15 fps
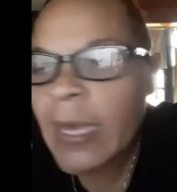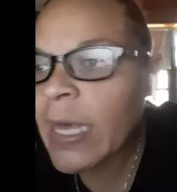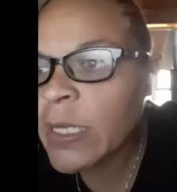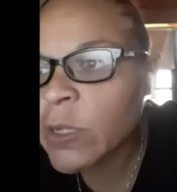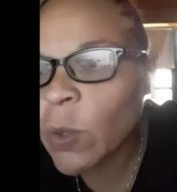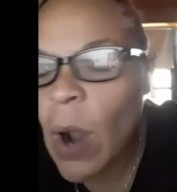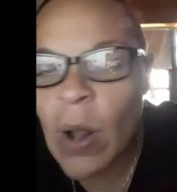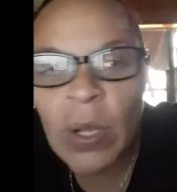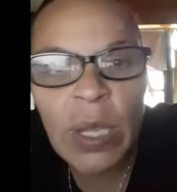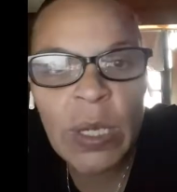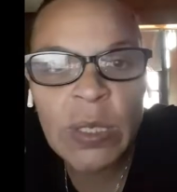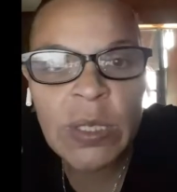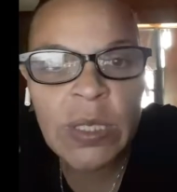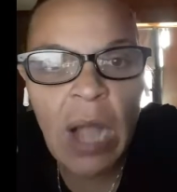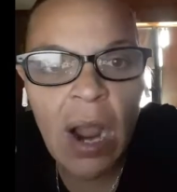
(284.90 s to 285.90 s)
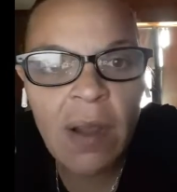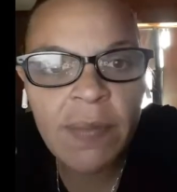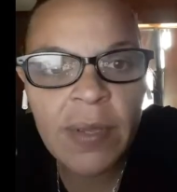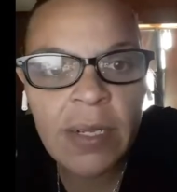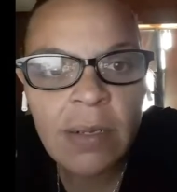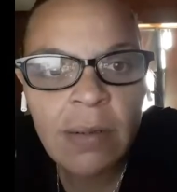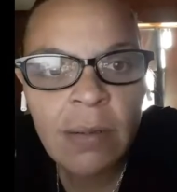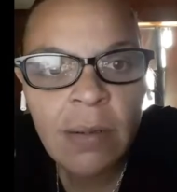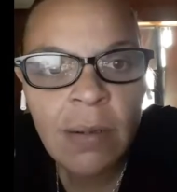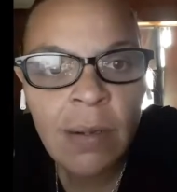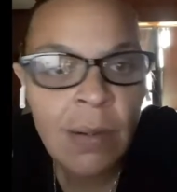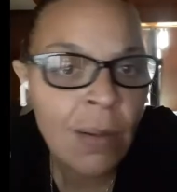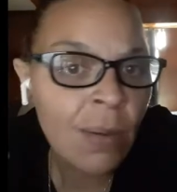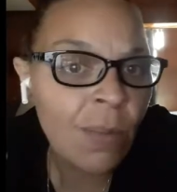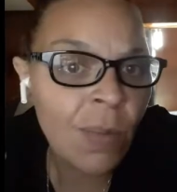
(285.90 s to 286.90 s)
Kids are out here starving.
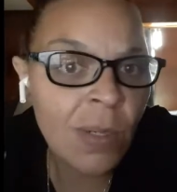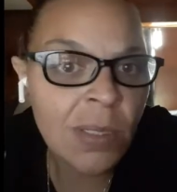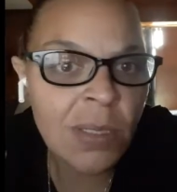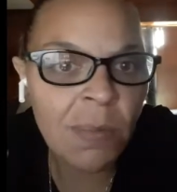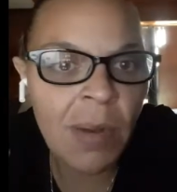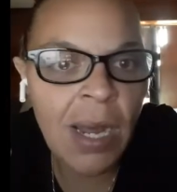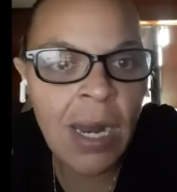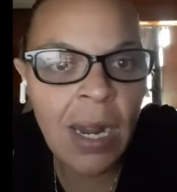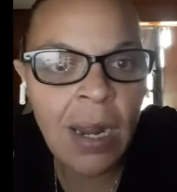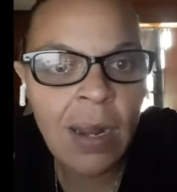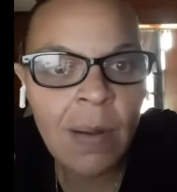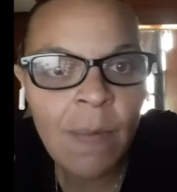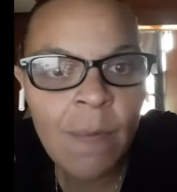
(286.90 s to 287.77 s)
Where's the money?